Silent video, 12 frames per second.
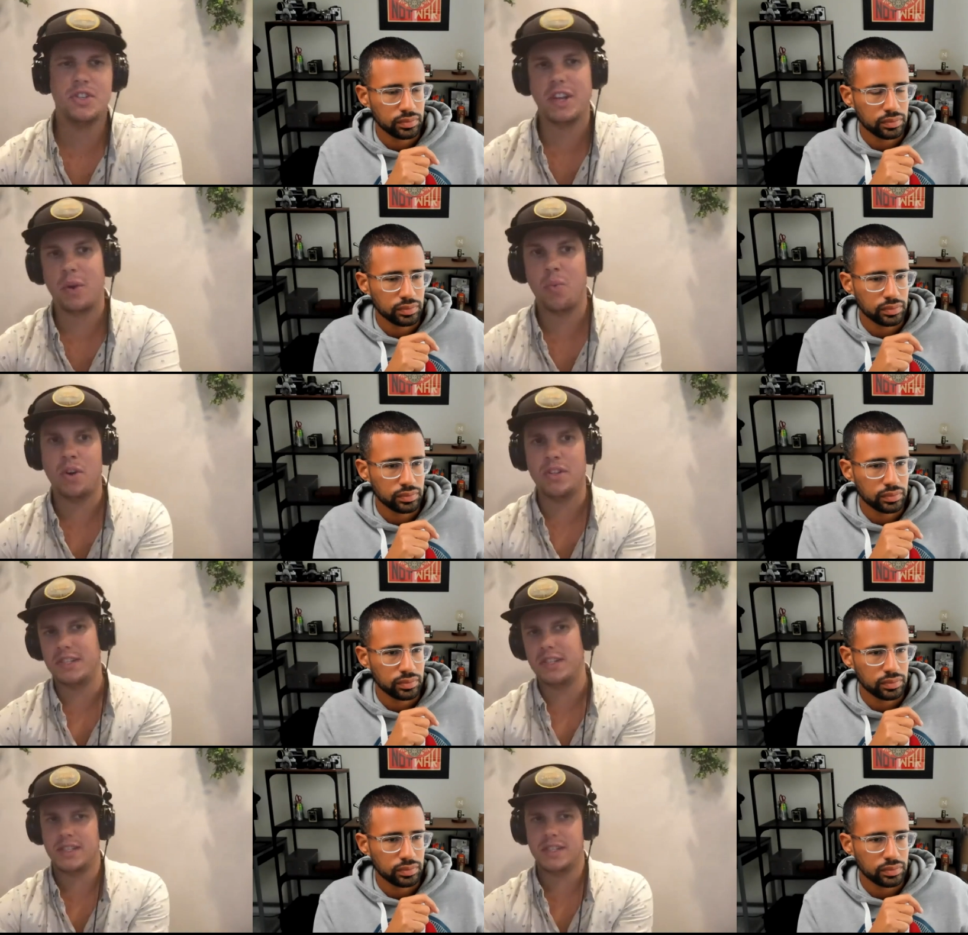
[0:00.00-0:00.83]
Speaker 1: like one
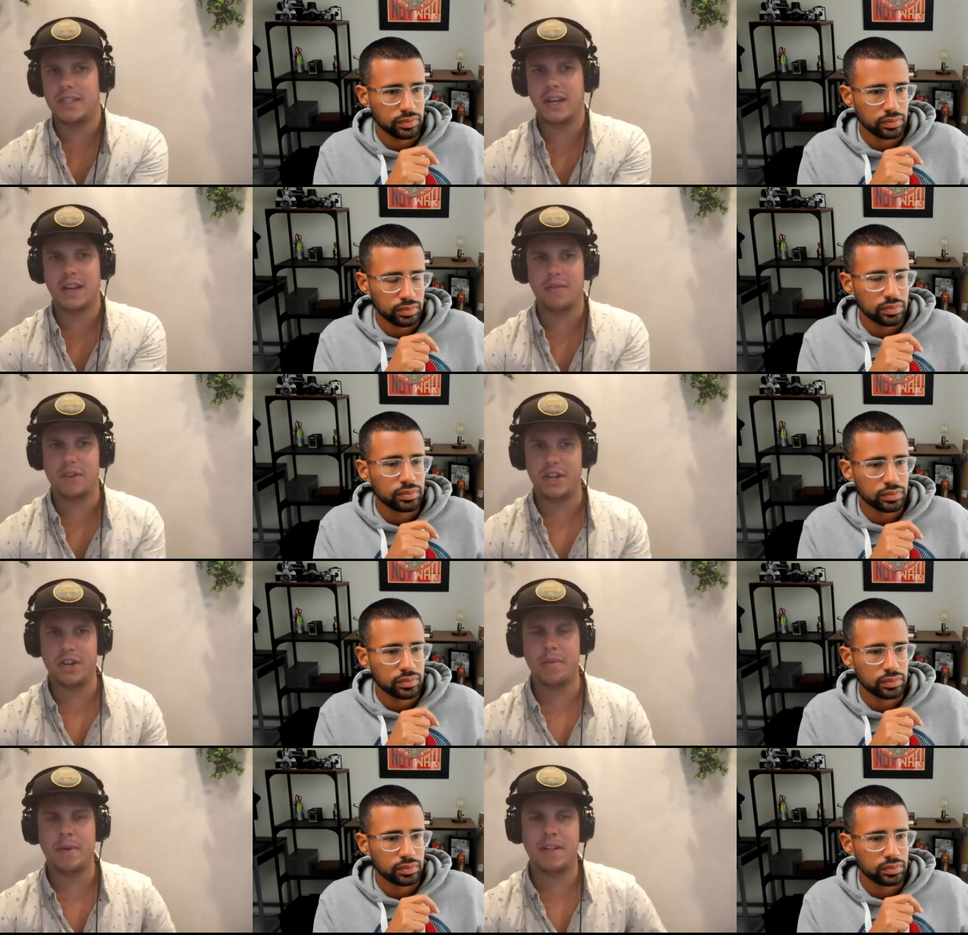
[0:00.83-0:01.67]
60 second
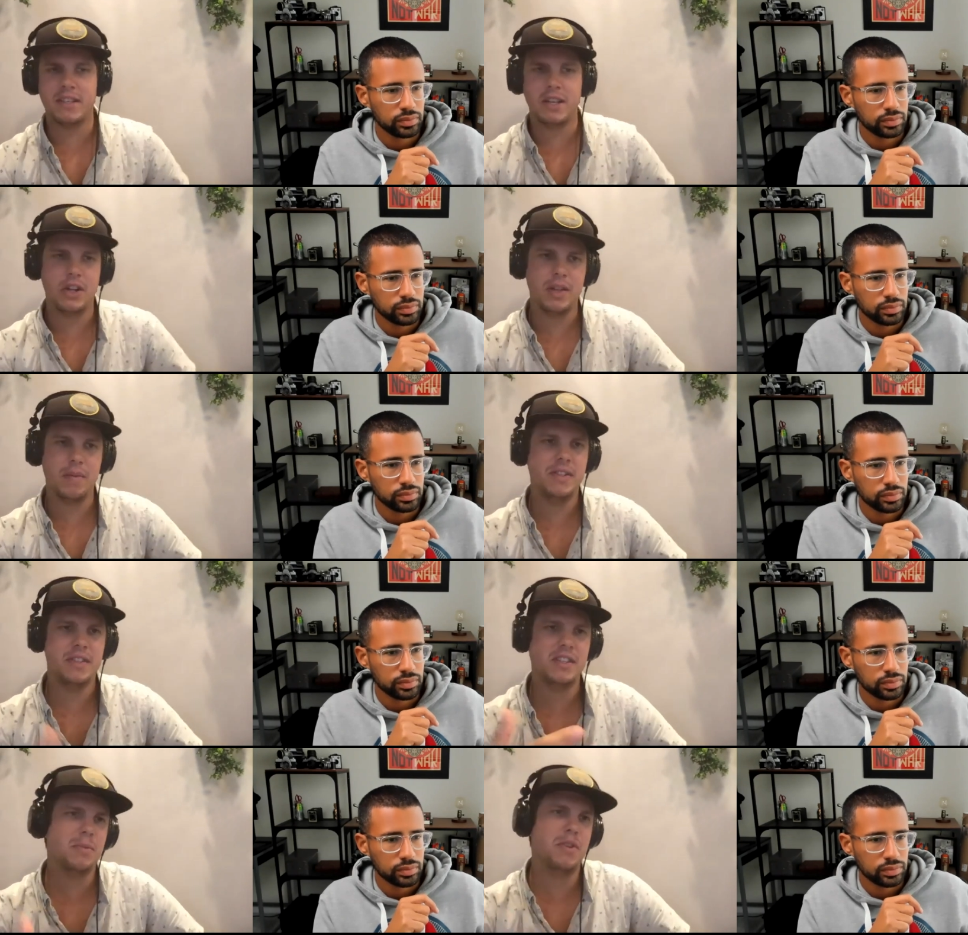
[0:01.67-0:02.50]
video, I'm not telling them it's
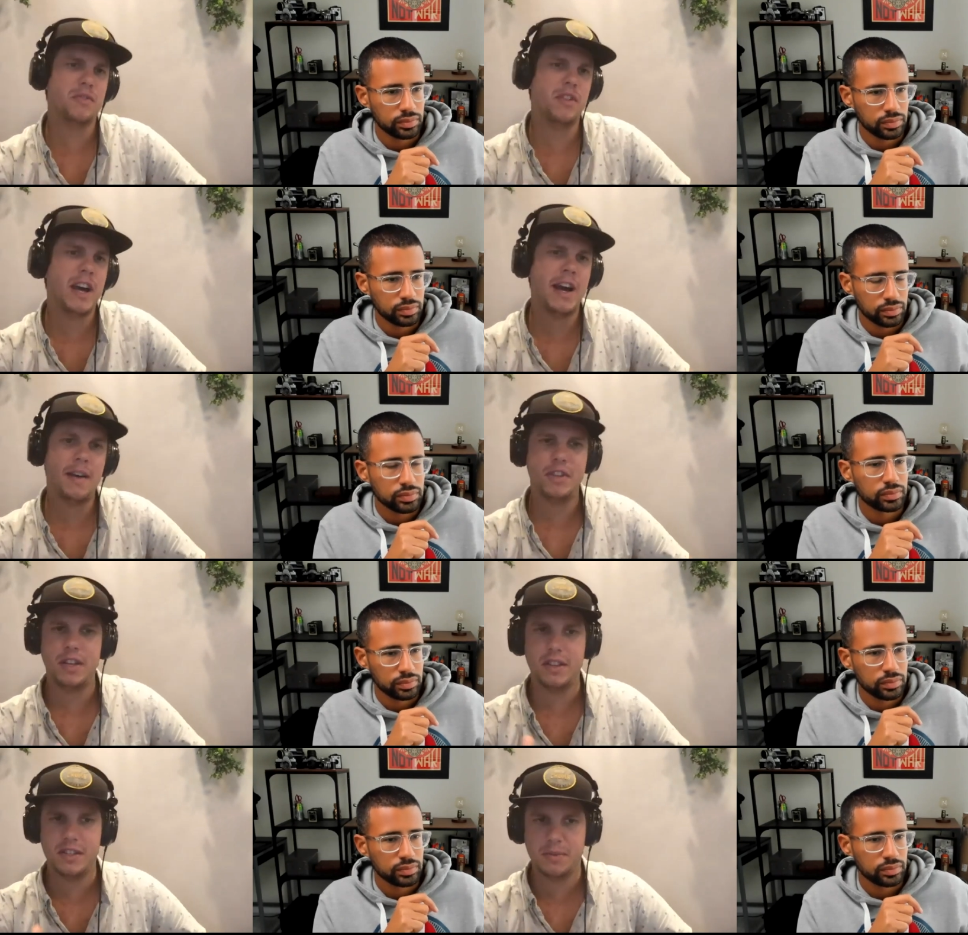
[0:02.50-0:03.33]
this much for the half day,
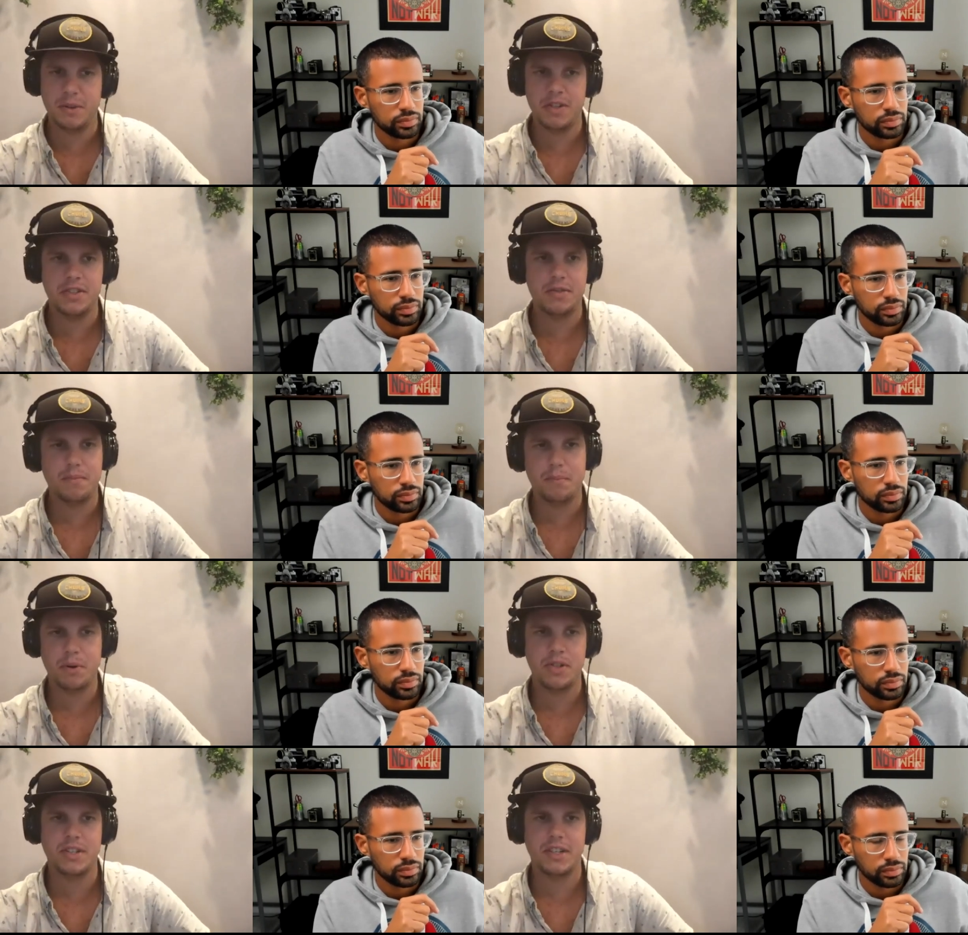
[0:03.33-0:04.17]
and this much
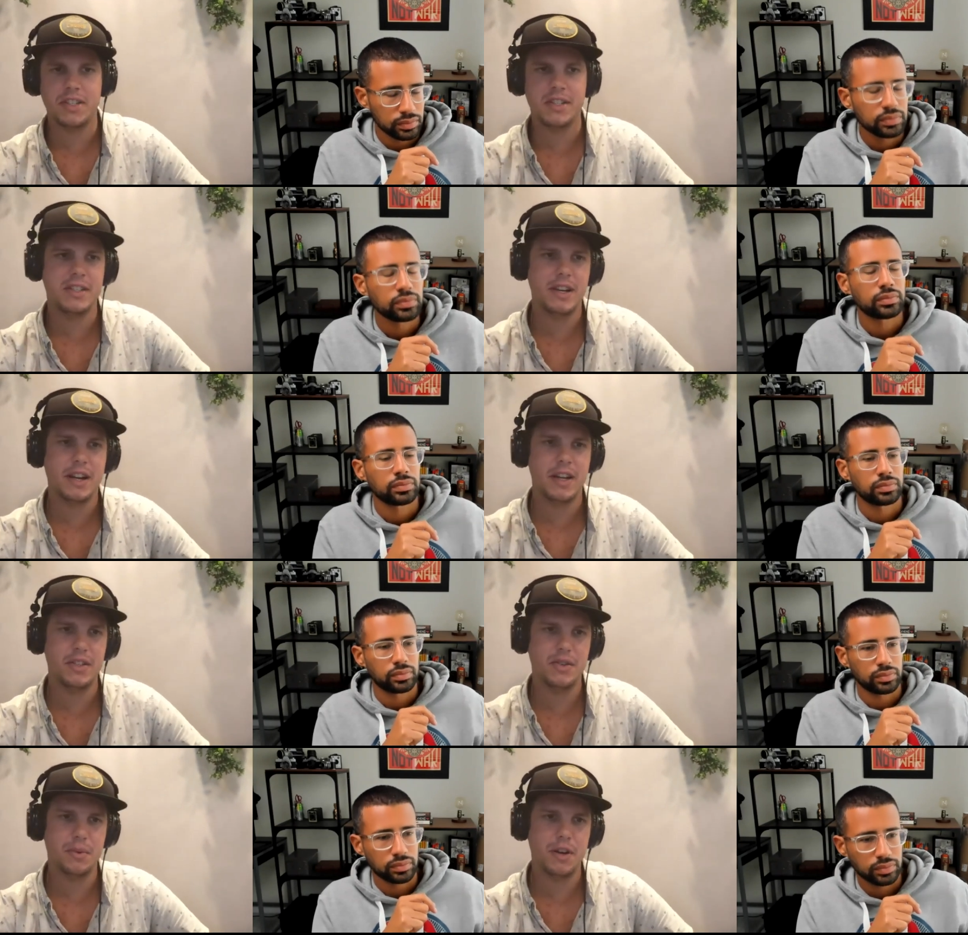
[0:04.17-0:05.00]
per 60
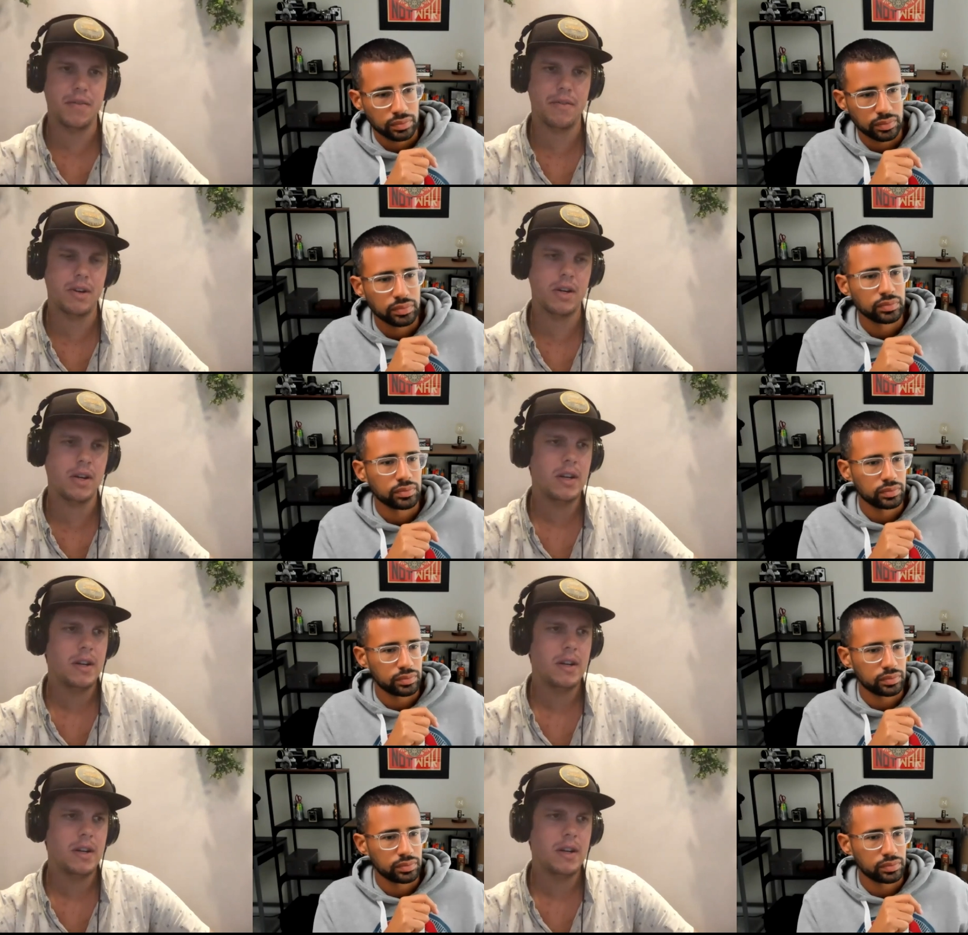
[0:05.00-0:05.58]
seconds or whatever.